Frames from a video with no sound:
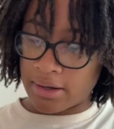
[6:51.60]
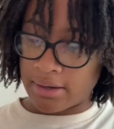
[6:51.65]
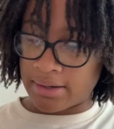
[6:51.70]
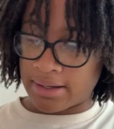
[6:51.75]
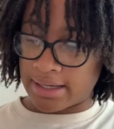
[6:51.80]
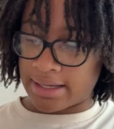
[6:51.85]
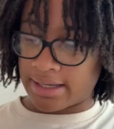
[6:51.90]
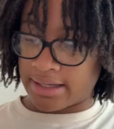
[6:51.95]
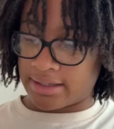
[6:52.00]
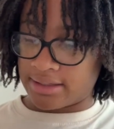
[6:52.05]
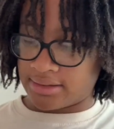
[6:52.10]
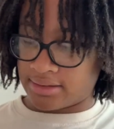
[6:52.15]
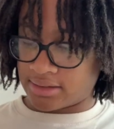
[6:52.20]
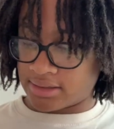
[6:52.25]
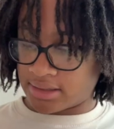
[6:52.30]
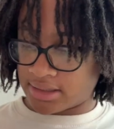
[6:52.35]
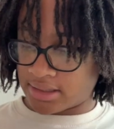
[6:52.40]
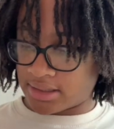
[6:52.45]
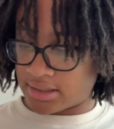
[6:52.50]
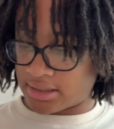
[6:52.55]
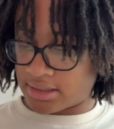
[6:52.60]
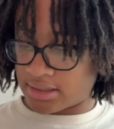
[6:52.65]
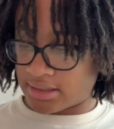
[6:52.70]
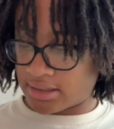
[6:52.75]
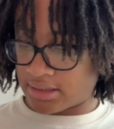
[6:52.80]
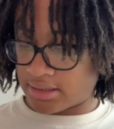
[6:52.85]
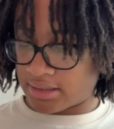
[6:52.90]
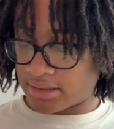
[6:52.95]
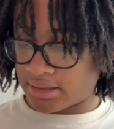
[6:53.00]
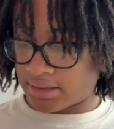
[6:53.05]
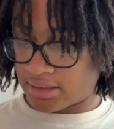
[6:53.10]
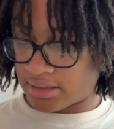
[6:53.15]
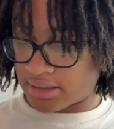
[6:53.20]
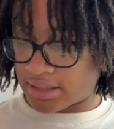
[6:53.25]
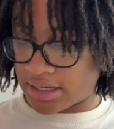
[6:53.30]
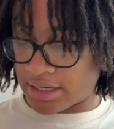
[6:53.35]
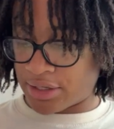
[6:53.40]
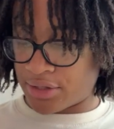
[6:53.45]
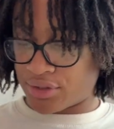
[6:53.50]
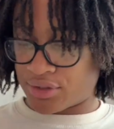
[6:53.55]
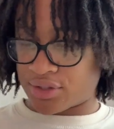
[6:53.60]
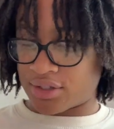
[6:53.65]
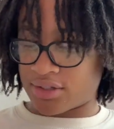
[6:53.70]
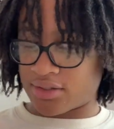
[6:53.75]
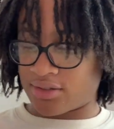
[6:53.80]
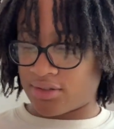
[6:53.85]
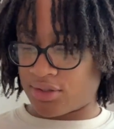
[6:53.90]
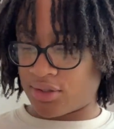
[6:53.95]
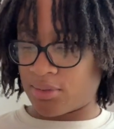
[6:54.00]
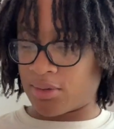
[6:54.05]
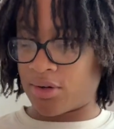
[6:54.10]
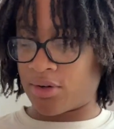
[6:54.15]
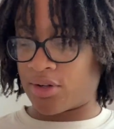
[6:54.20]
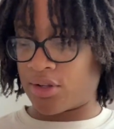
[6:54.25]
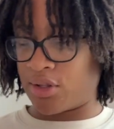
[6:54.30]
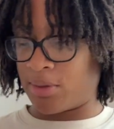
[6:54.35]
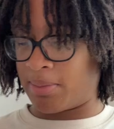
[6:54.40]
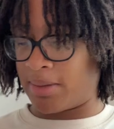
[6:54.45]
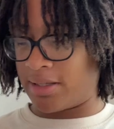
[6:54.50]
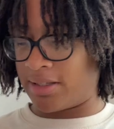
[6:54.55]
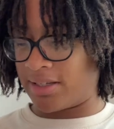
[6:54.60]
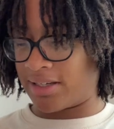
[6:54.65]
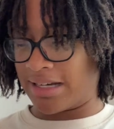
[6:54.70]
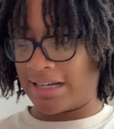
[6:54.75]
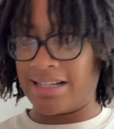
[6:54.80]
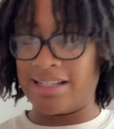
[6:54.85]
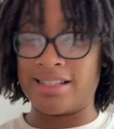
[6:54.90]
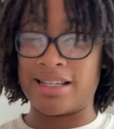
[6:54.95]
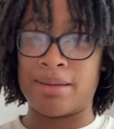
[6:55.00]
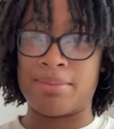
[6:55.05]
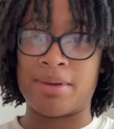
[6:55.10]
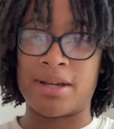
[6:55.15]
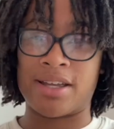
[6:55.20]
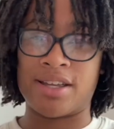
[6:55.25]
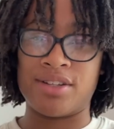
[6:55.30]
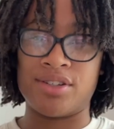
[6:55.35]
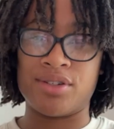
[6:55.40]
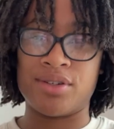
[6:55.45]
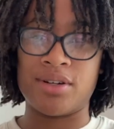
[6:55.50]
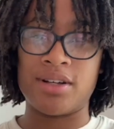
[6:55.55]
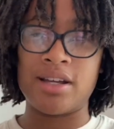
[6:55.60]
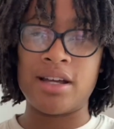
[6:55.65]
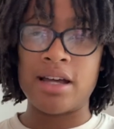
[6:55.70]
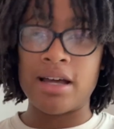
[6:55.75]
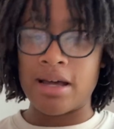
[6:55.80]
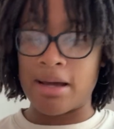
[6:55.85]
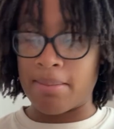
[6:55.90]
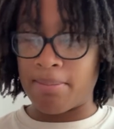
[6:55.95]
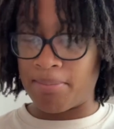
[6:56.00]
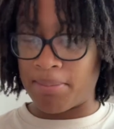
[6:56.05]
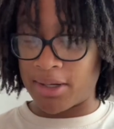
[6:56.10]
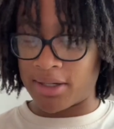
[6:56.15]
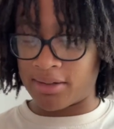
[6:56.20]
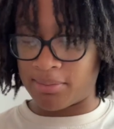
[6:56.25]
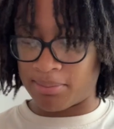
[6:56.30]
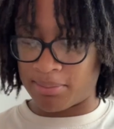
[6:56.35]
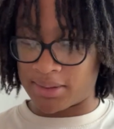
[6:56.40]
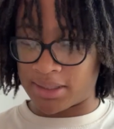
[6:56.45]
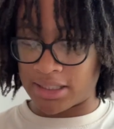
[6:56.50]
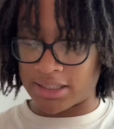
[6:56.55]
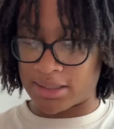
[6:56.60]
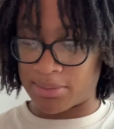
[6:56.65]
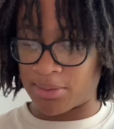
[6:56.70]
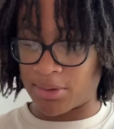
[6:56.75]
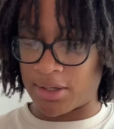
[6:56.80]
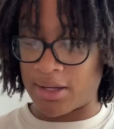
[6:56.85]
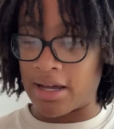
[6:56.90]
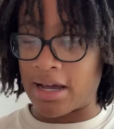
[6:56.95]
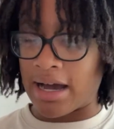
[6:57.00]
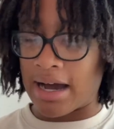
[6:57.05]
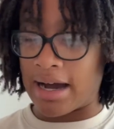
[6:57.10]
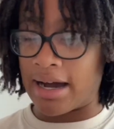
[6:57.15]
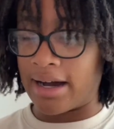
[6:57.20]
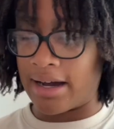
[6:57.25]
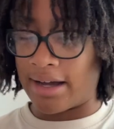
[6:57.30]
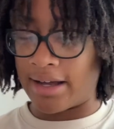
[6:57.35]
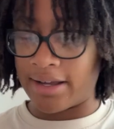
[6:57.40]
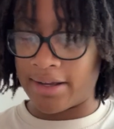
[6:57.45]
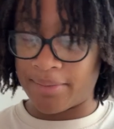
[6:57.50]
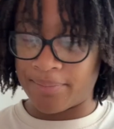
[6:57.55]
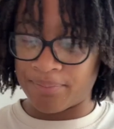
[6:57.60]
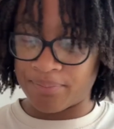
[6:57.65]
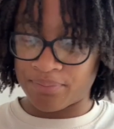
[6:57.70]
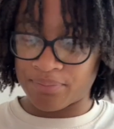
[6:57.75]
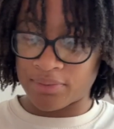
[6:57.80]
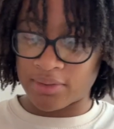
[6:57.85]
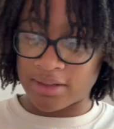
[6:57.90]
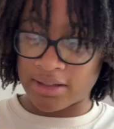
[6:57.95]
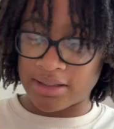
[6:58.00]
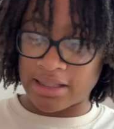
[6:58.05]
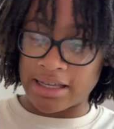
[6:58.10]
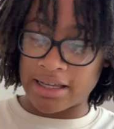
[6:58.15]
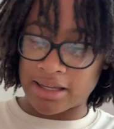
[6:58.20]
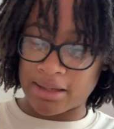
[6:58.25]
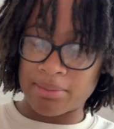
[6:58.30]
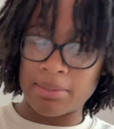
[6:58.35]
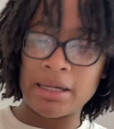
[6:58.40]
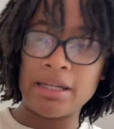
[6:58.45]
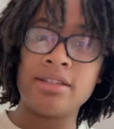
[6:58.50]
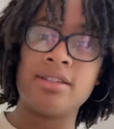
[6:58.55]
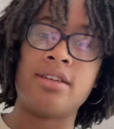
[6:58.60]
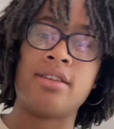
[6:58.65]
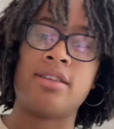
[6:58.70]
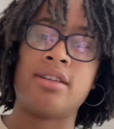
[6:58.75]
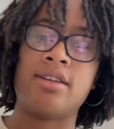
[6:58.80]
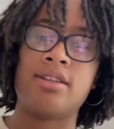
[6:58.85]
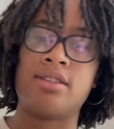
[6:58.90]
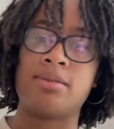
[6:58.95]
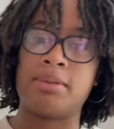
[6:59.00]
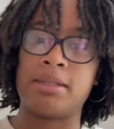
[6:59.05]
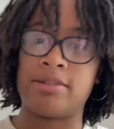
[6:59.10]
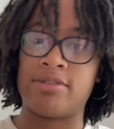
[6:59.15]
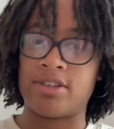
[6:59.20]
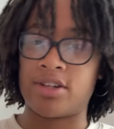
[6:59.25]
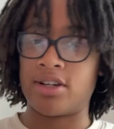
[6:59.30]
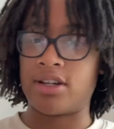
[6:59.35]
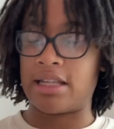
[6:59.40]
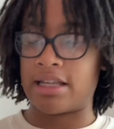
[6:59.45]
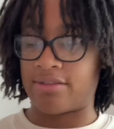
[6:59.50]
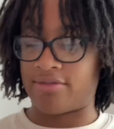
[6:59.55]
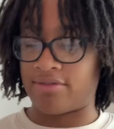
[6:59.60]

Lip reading: And I used to do watercolor painting. I need to get back into it. But besides the point, I like painting things, specifically like